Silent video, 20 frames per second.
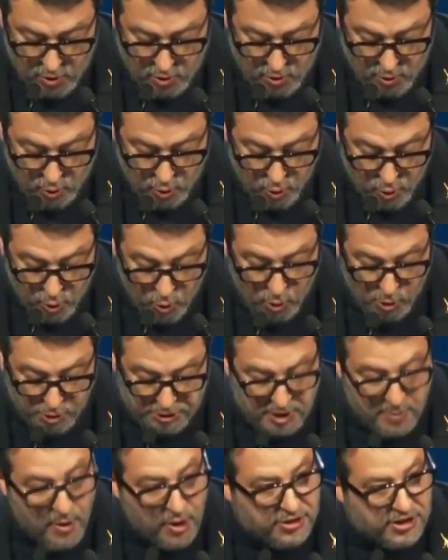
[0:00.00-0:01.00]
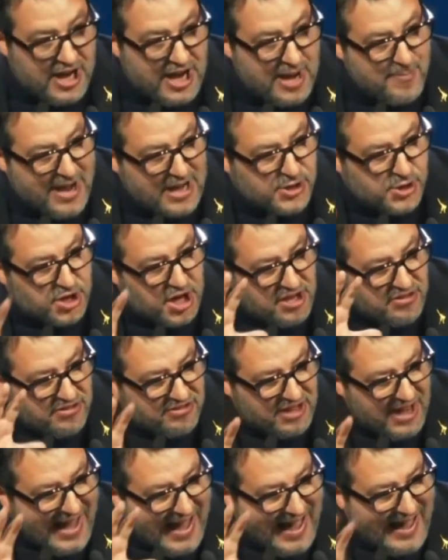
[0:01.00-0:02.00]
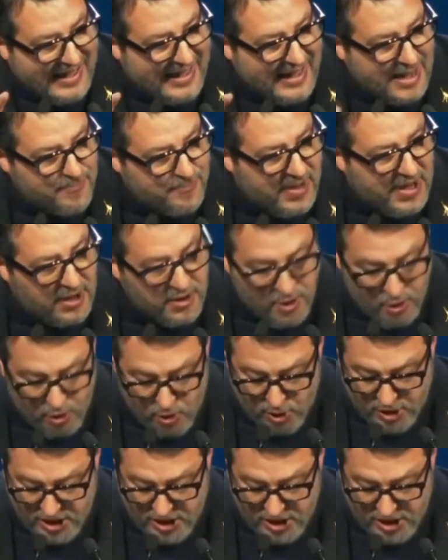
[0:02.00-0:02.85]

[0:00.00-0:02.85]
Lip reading: A final central theme for us is peace.